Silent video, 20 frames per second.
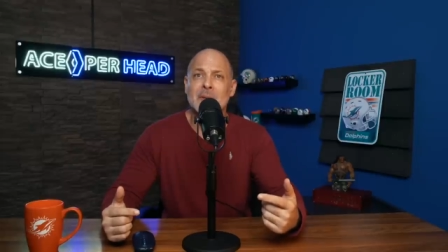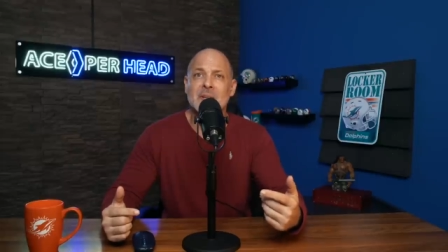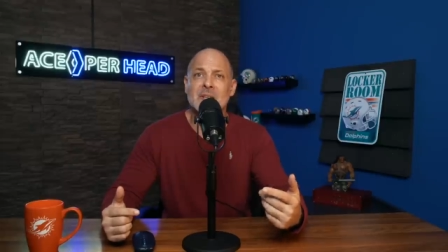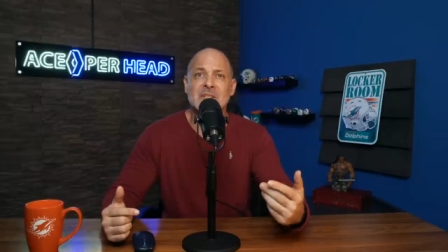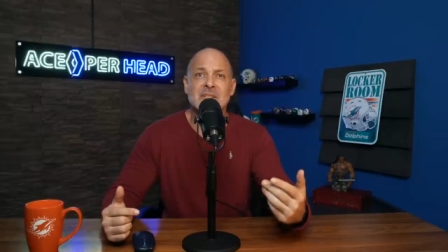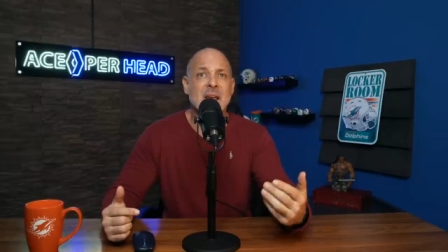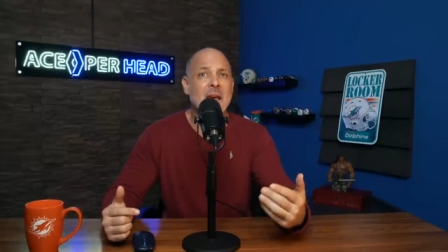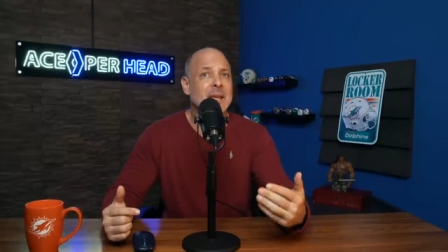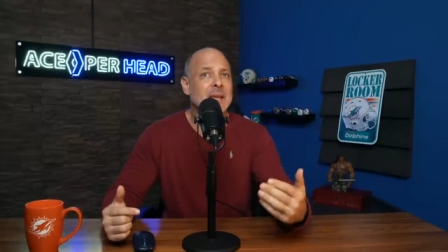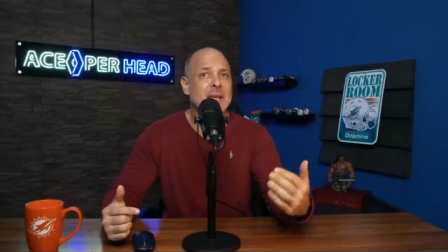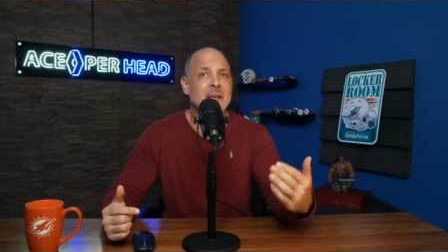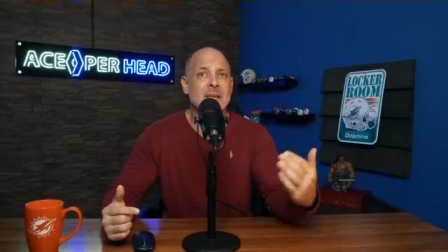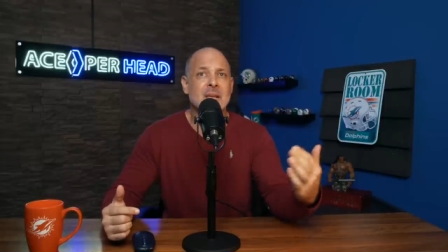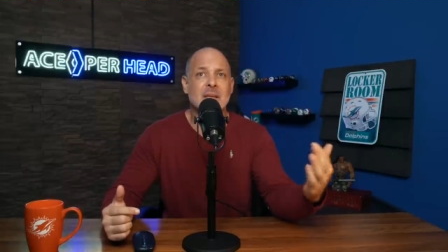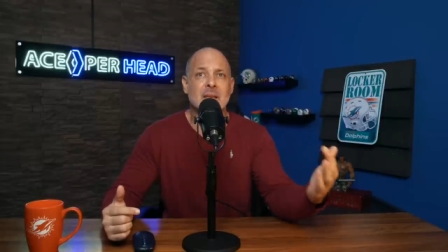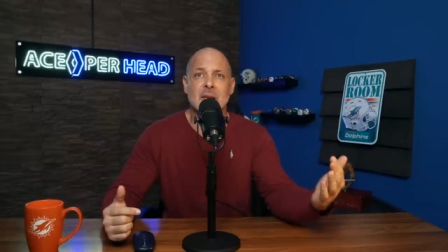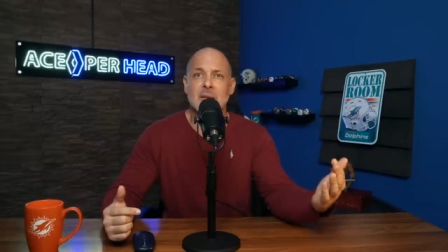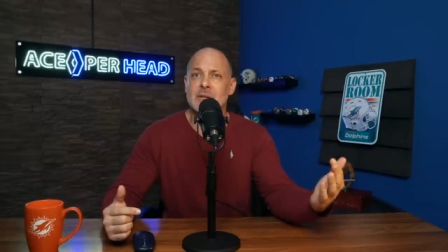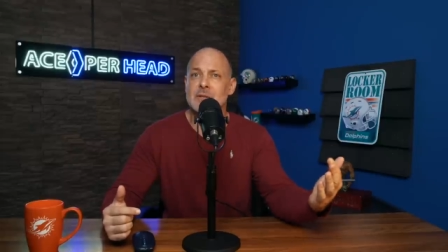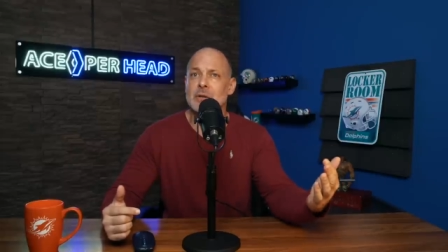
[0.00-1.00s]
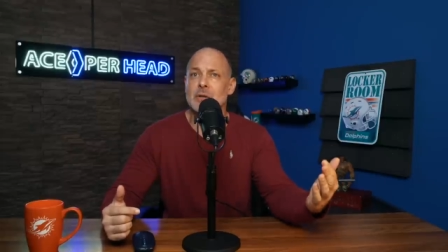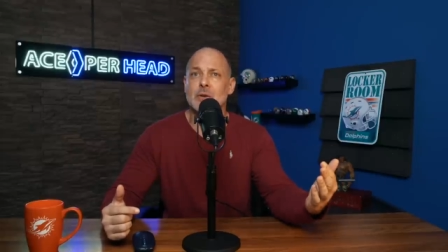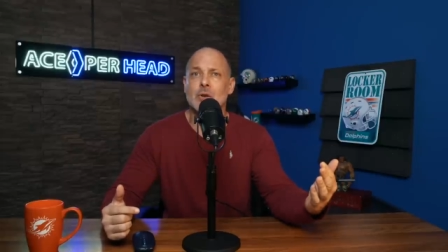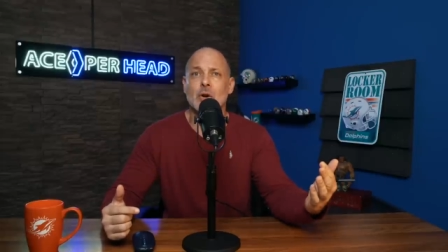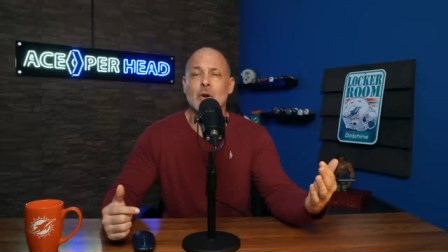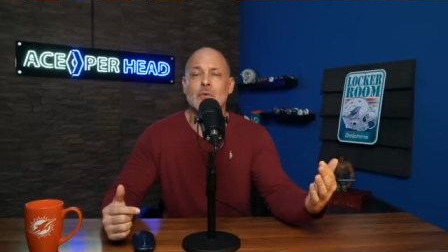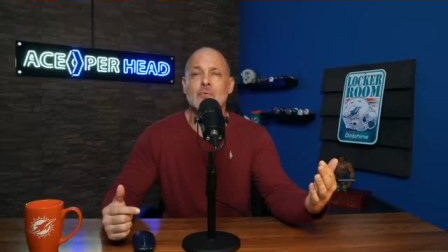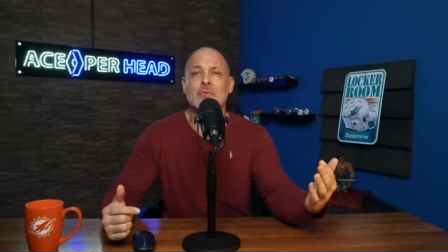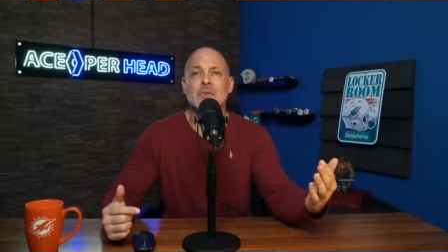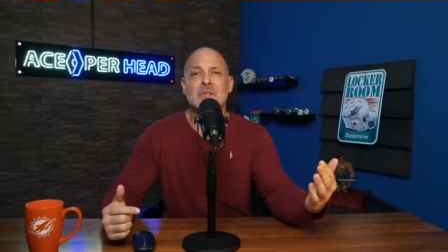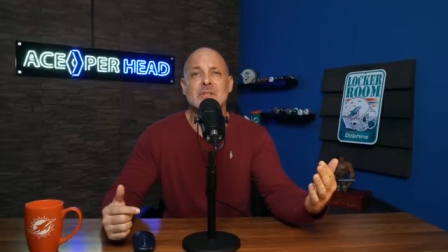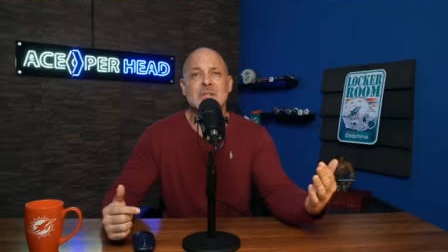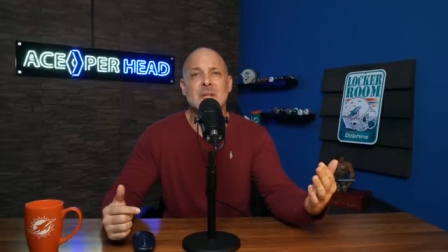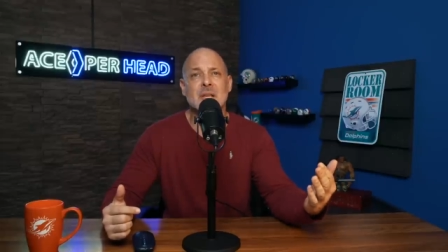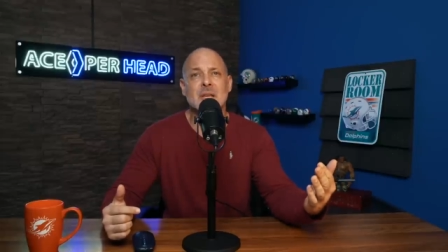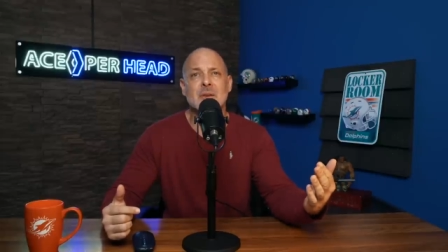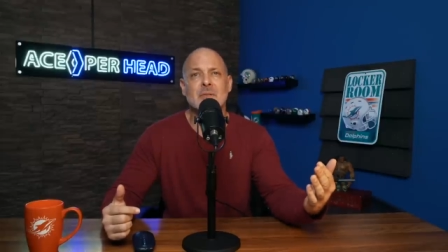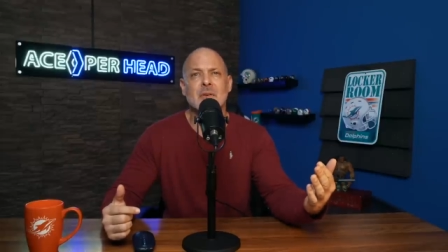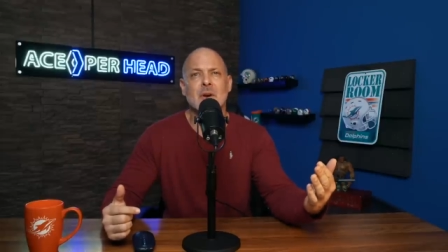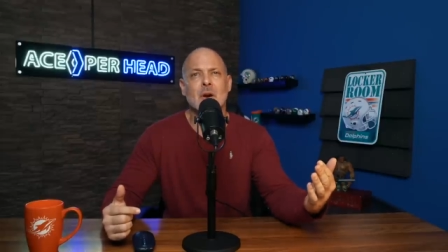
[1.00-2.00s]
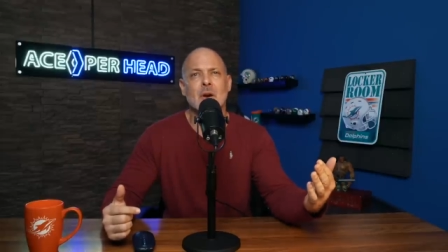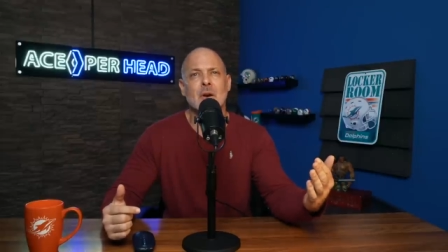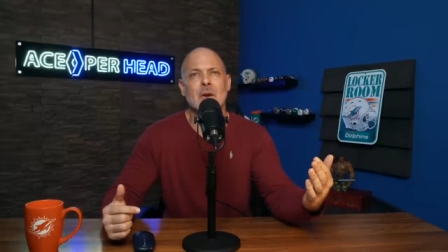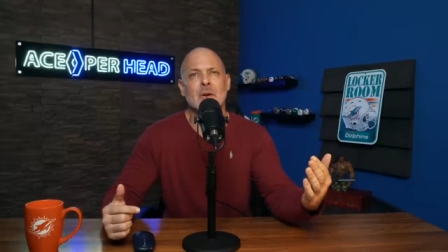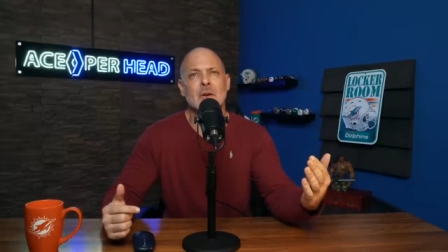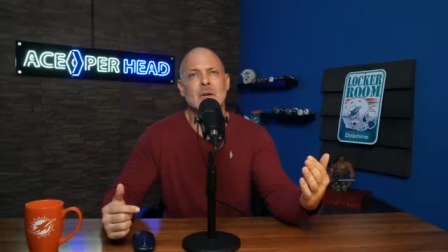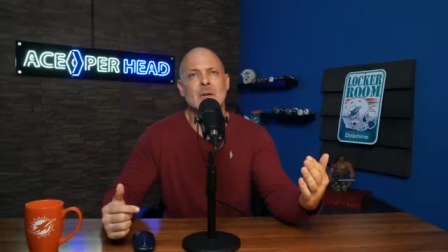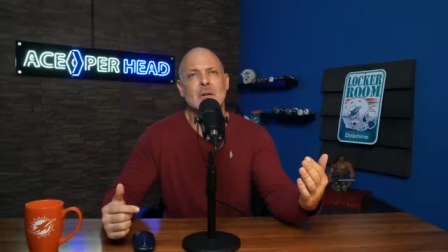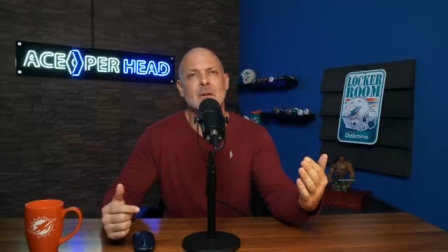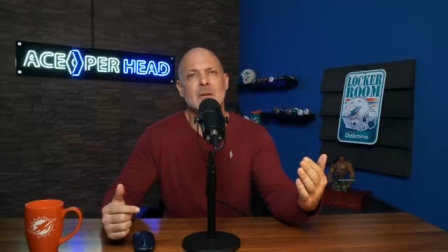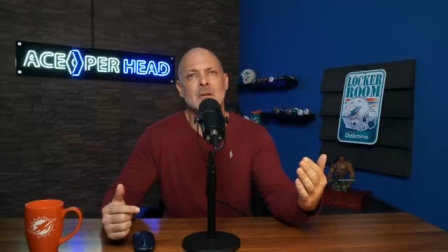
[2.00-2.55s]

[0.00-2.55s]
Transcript: Gesicki is a good receiver